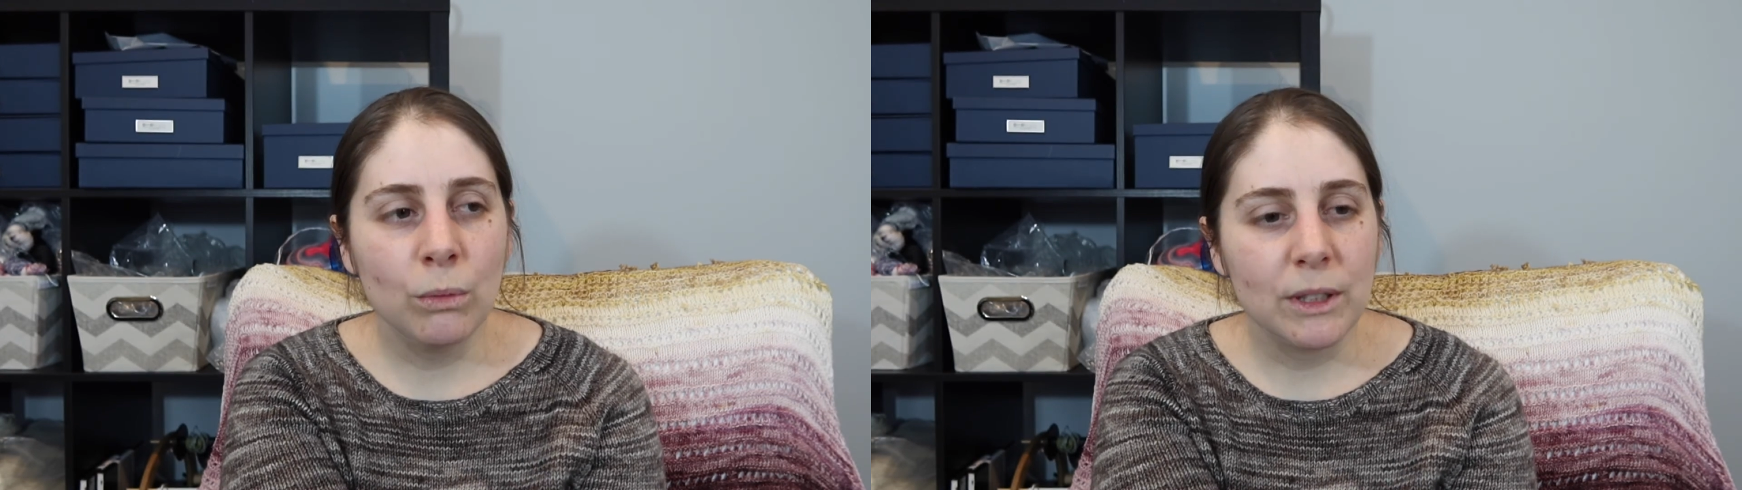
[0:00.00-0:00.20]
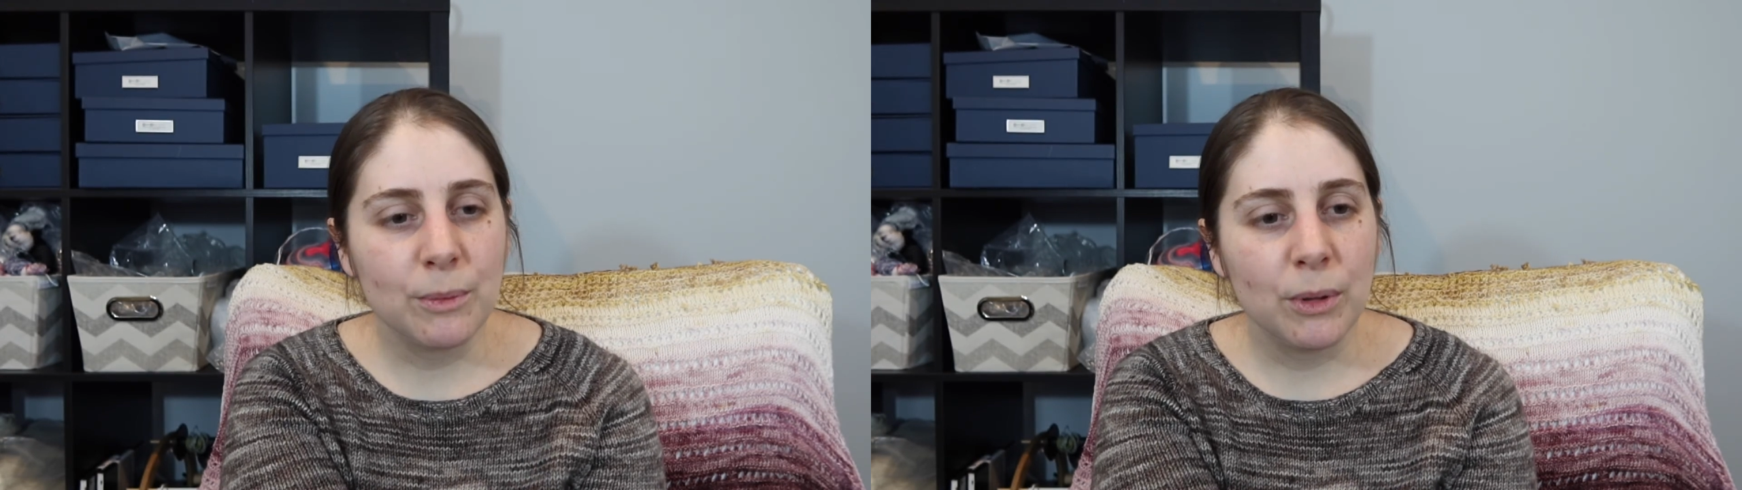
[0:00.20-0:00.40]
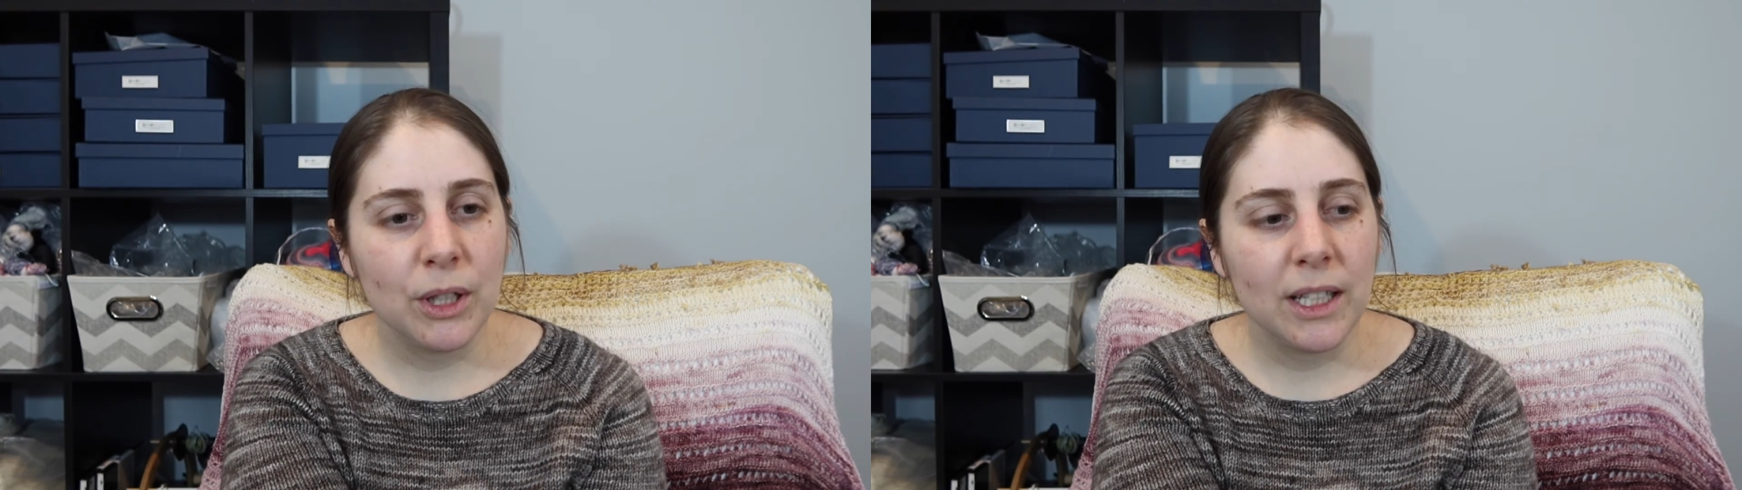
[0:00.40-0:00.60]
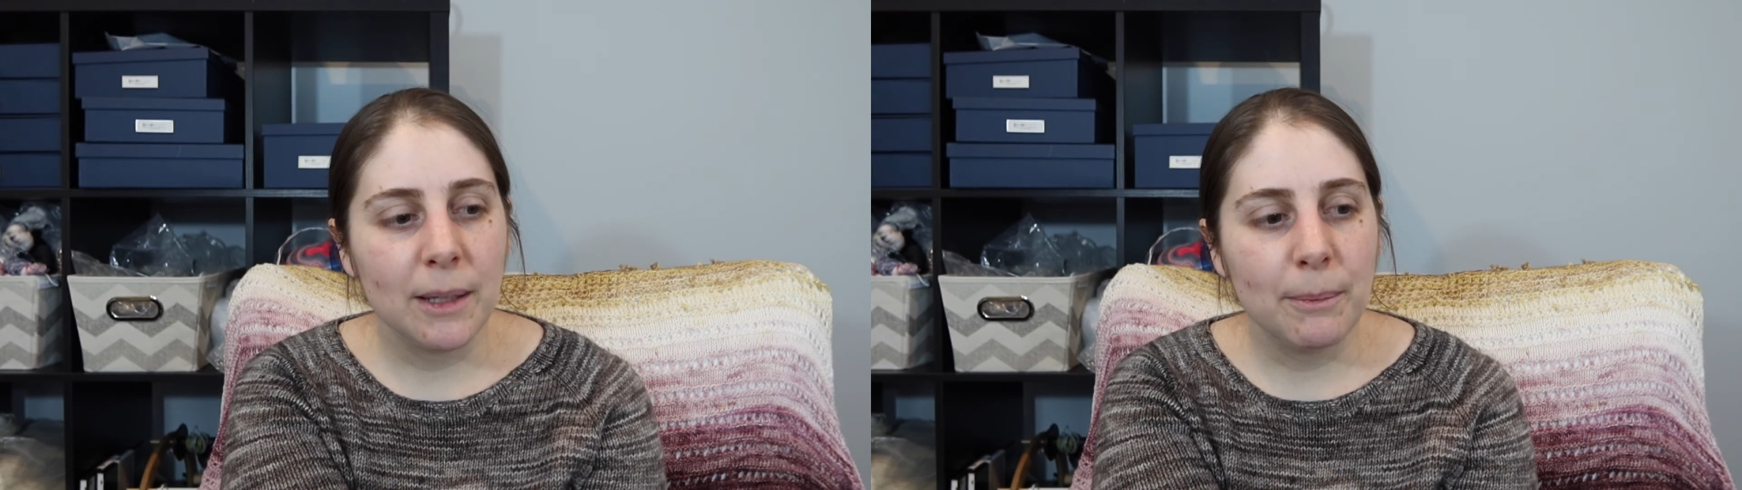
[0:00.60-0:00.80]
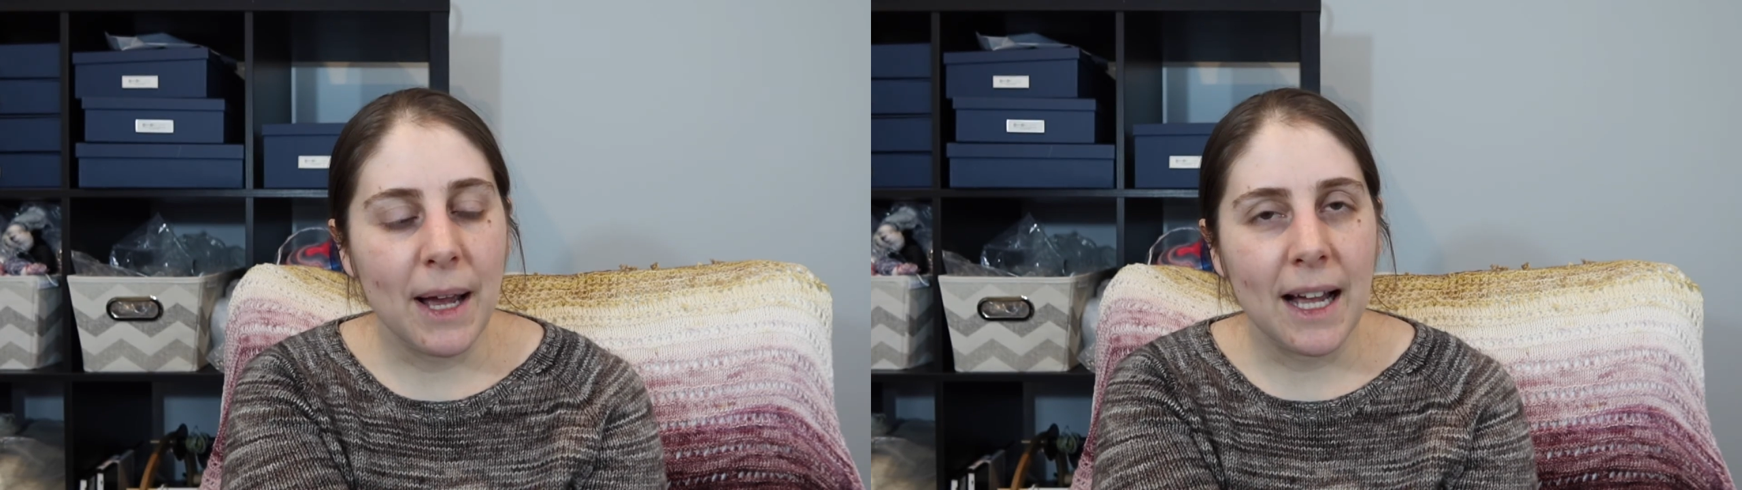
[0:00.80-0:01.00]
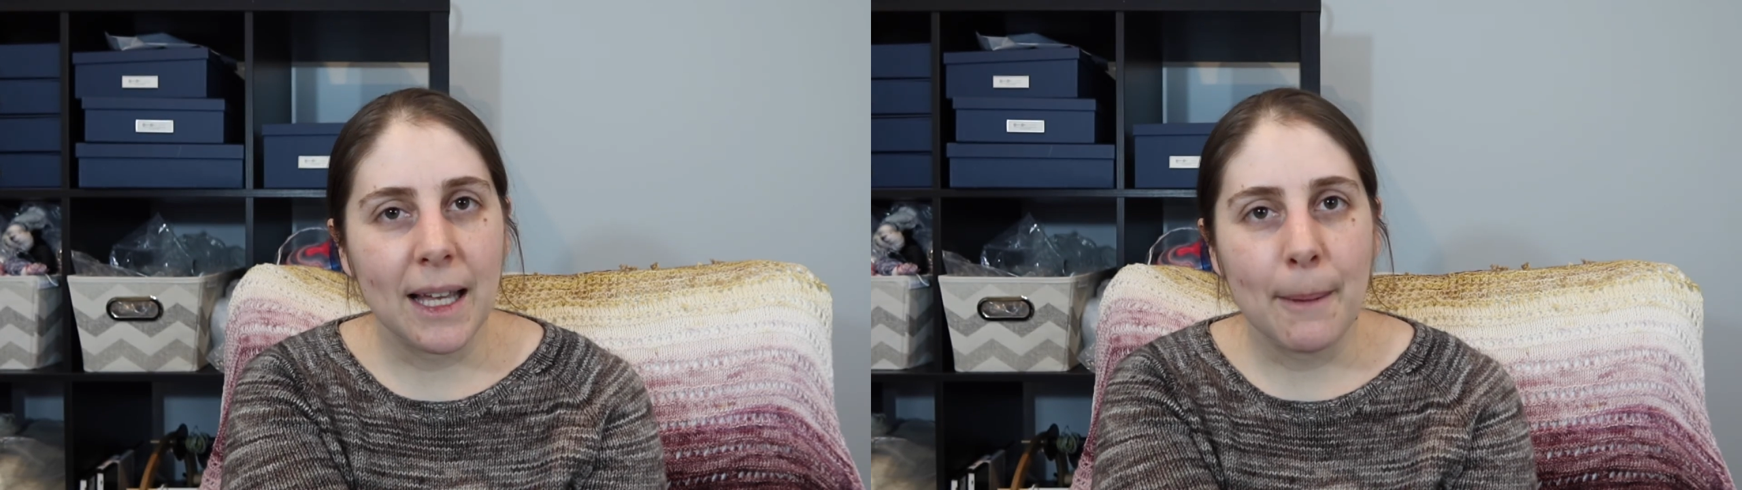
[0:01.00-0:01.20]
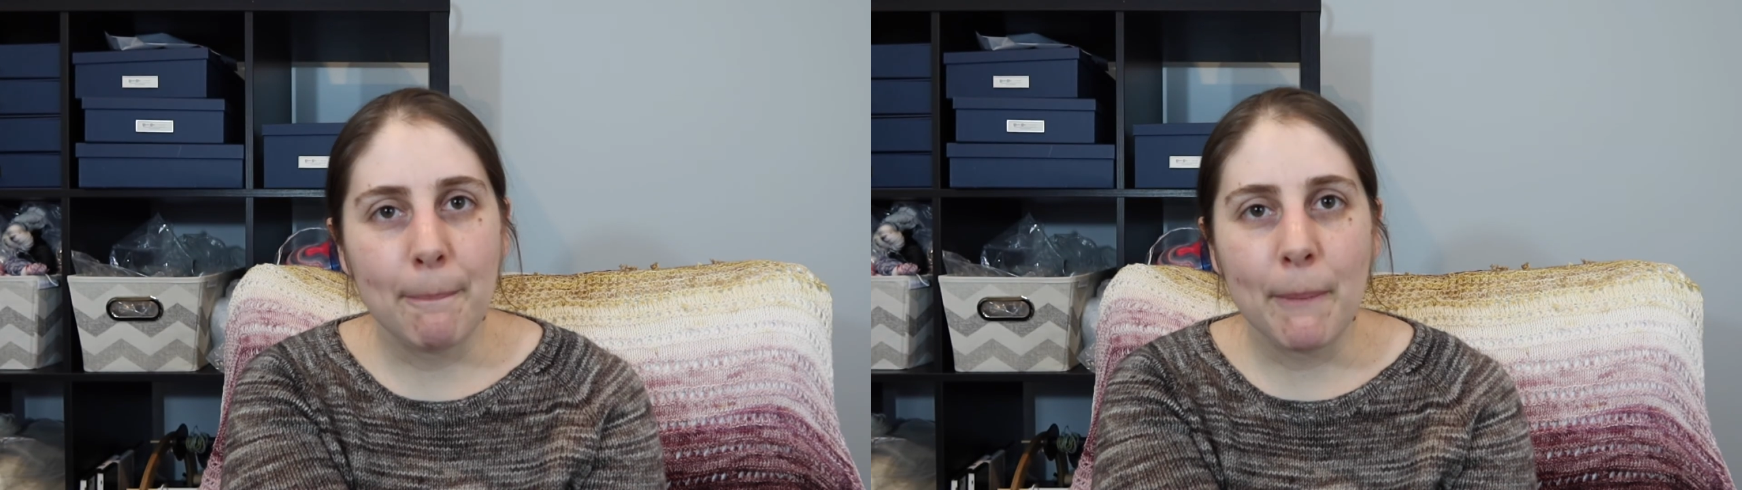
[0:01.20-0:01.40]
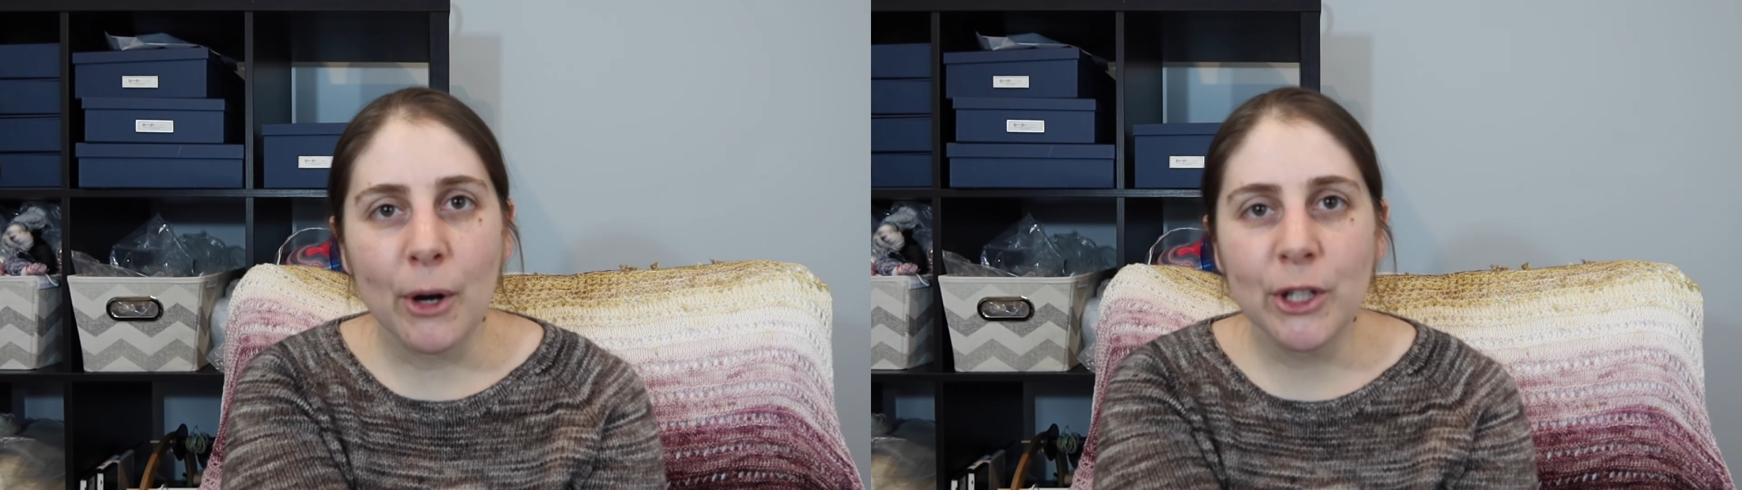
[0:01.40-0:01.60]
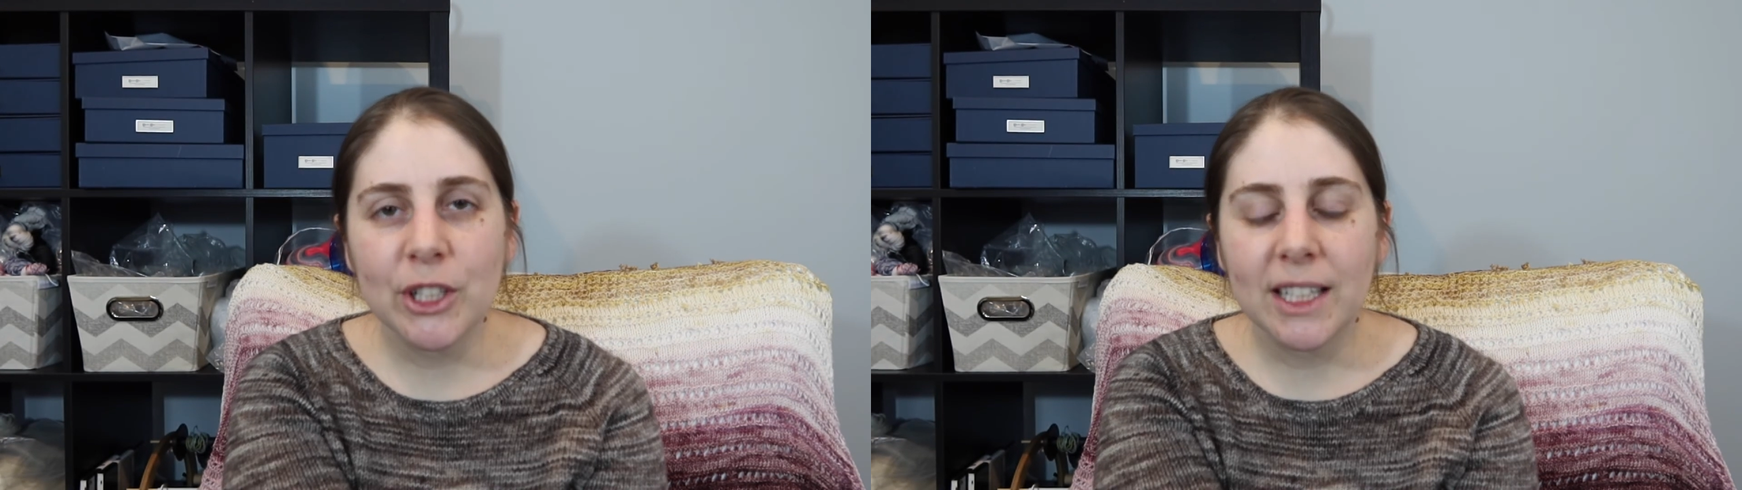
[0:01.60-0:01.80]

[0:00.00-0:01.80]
which put it back at March,